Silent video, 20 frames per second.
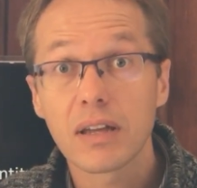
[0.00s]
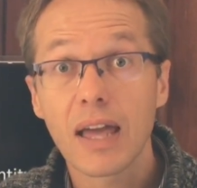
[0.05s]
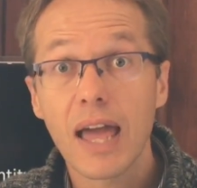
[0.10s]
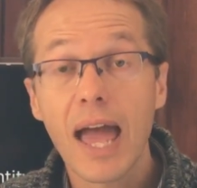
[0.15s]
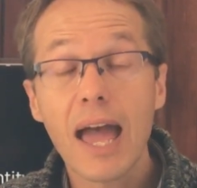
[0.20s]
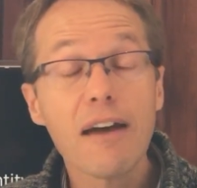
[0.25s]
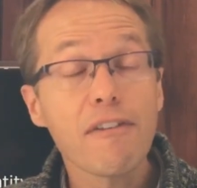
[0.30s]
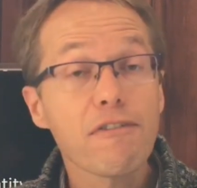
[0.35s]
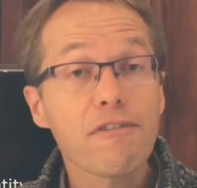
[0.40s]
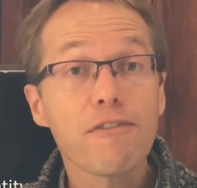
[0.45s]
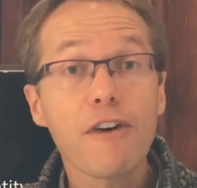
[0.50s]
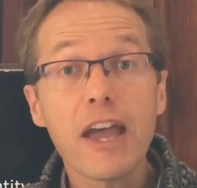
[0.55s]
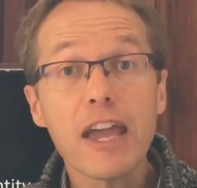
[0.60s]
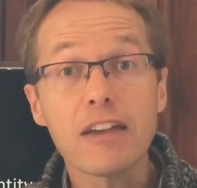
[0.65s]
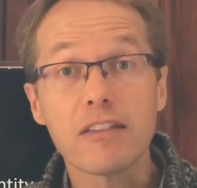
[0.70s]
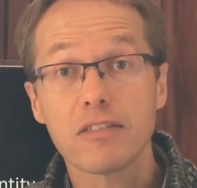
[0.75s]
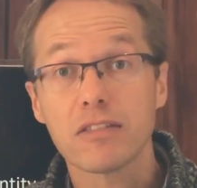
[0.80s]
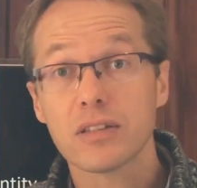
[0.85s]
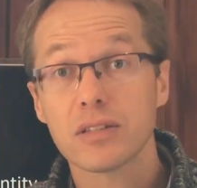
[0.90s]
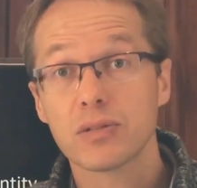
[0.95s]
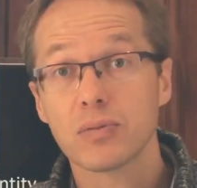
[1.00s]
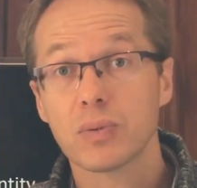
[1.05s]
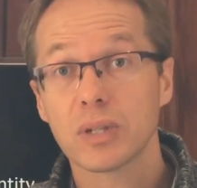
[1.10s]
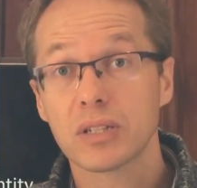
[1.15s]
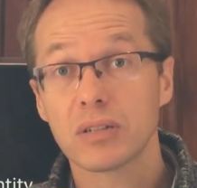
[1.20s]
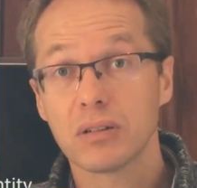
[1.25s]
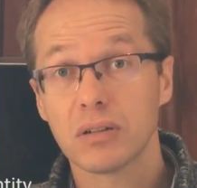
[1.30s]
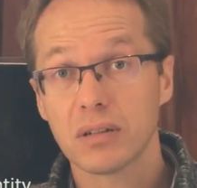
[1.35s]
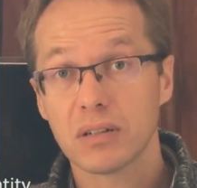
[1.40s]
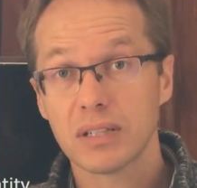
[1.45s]
Have faith is
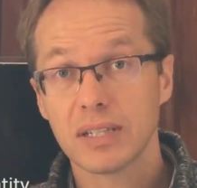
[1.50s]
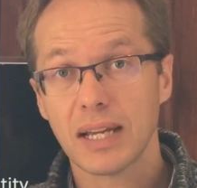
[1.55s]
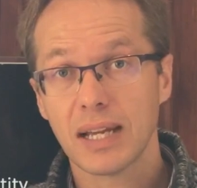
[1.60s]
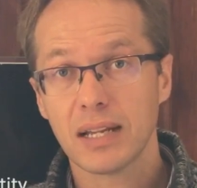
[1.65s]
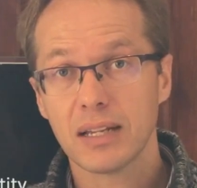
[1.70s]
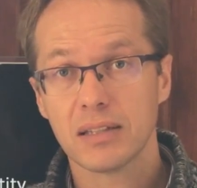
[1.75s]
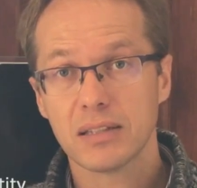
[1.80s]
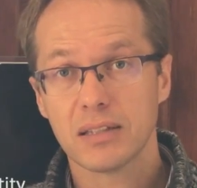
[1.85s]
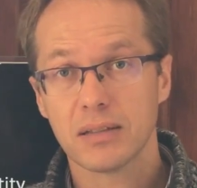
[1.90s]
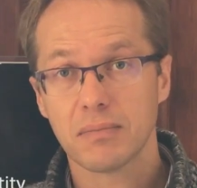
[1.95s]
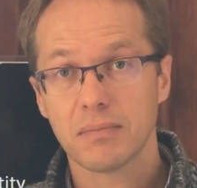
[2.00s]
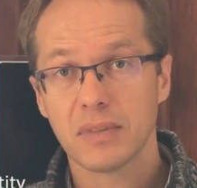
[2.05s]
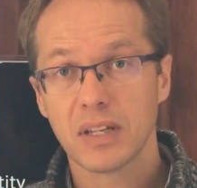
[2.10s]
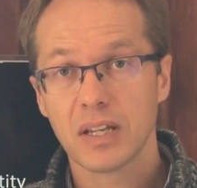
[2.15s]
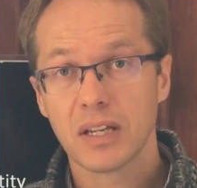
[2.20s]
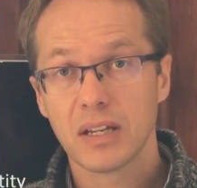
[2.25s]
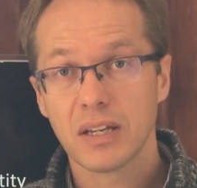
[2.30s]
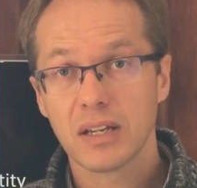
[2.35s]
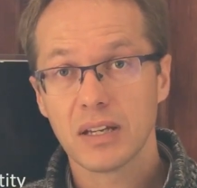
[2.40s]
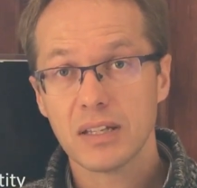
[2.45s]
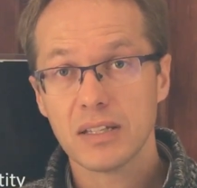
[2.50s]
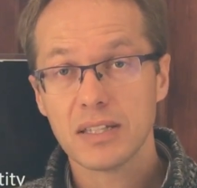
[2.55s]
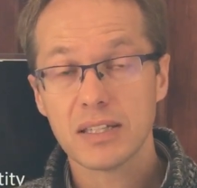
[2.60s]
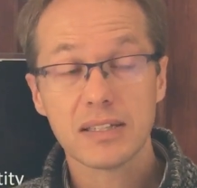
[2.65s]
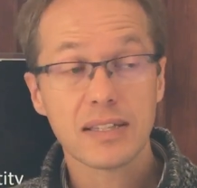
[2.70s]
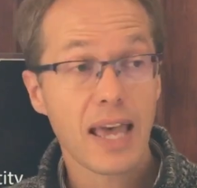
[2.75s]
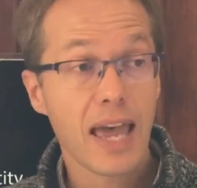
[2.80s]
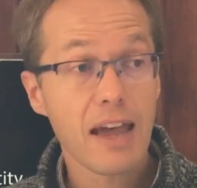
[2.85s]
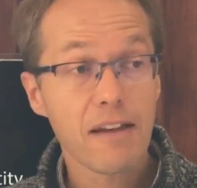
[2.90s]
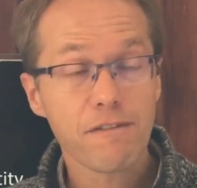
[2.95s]
what God telling them. He says,
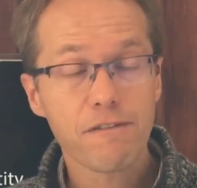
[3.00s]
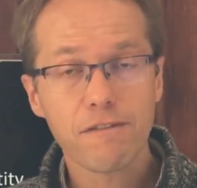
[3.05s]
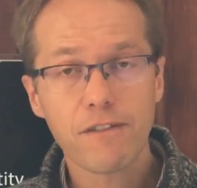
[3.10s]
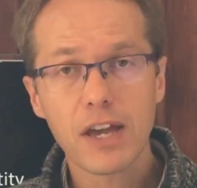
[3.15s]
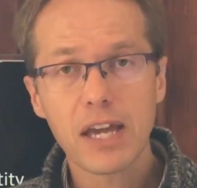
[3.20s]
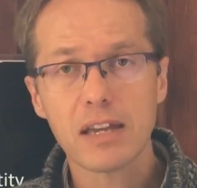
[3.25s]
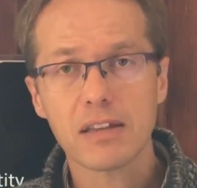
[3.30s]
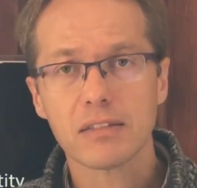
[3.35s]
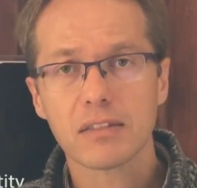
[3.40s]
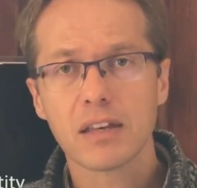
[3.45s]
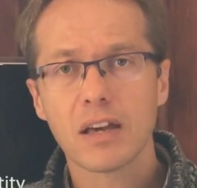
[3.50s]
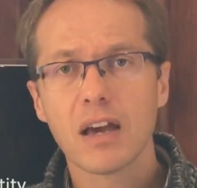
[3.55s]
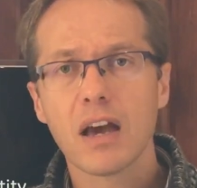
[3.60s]
have faith.